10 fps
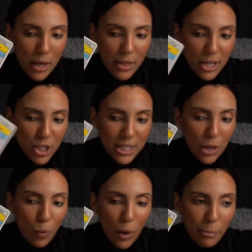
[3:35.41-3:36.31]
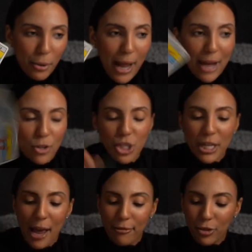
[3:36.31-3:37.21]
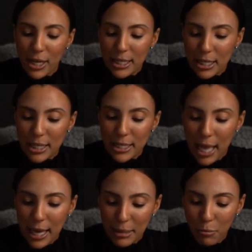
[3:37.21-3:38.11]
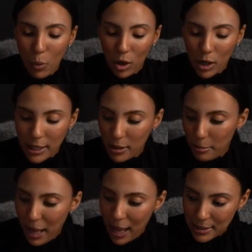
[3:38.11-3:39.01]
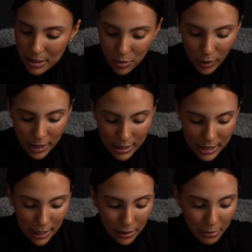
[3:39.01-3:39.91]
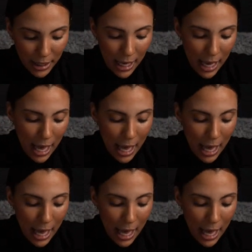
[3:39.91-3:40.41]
they just didn't want to put energy and effort into this anymore in the past is what it's telling me.